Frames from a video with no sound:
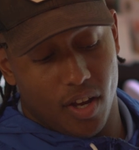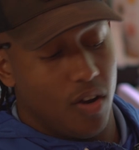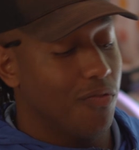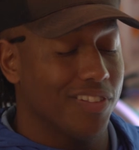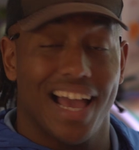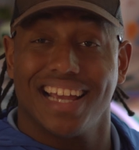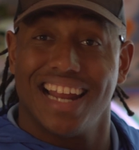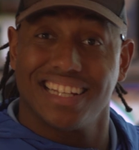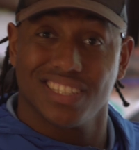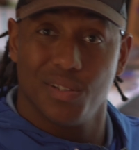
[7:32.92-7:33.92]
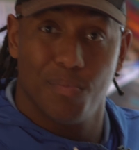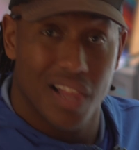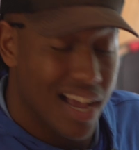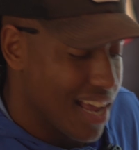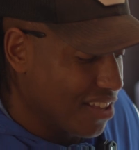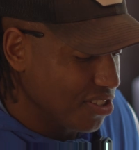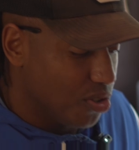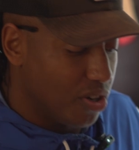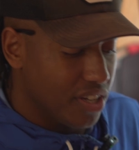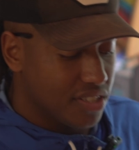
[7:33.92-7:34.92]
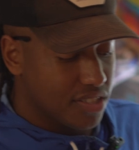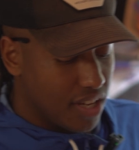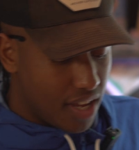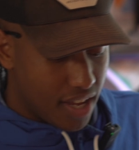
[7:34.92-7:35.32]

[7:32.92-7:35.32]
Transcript: hopefully I can actually block out the noise.